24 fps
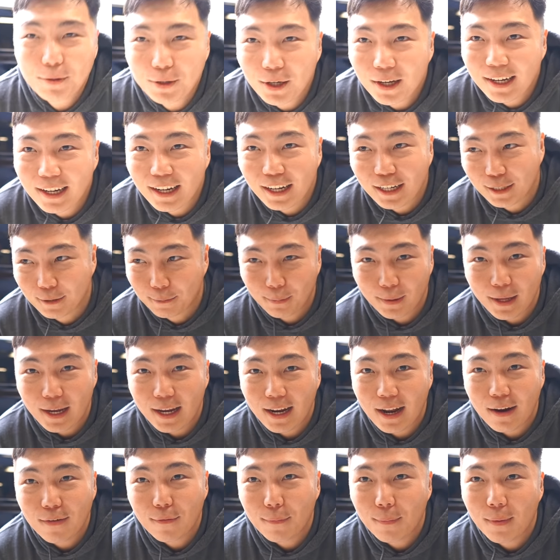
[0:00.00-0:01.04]
trying to explain
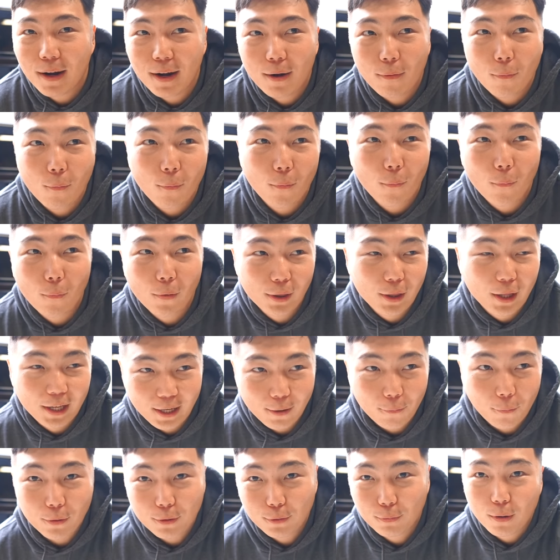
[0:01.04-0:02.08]
everybody
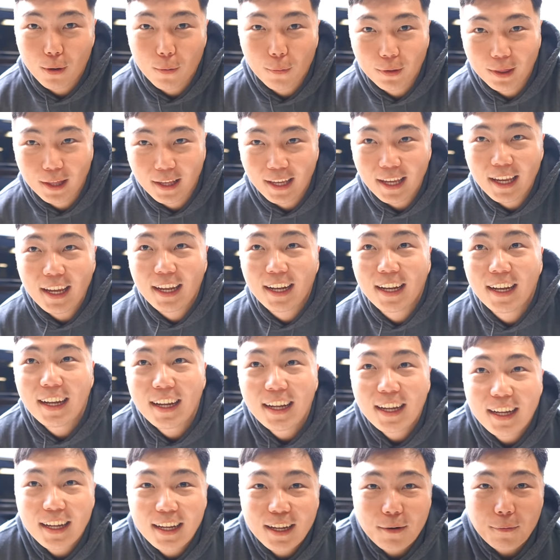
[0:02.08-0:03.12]
what's wrong with the kit.
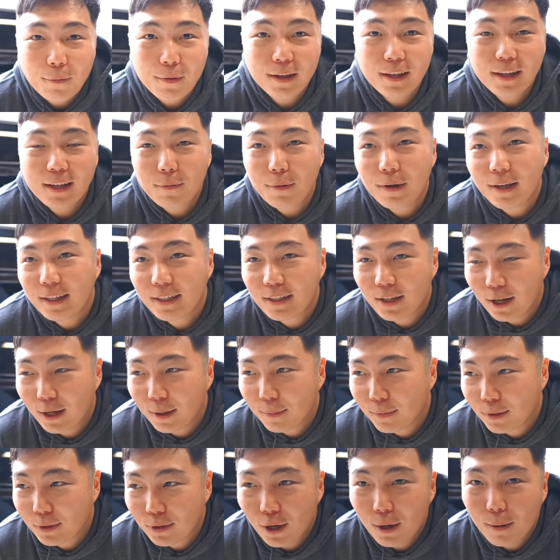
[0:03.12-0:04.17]
We can tell
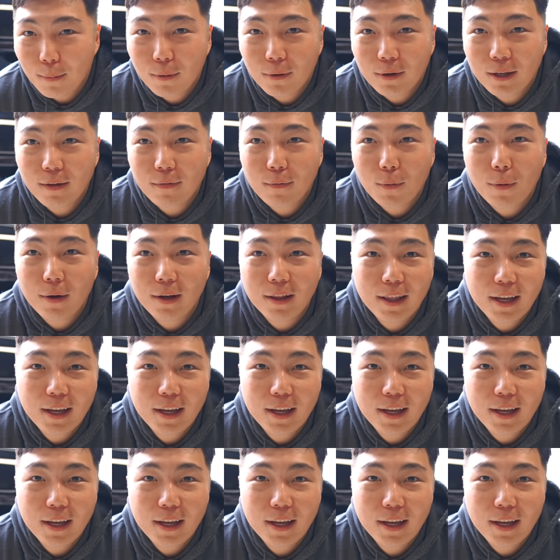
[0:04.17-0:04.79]
them the turbo giveaway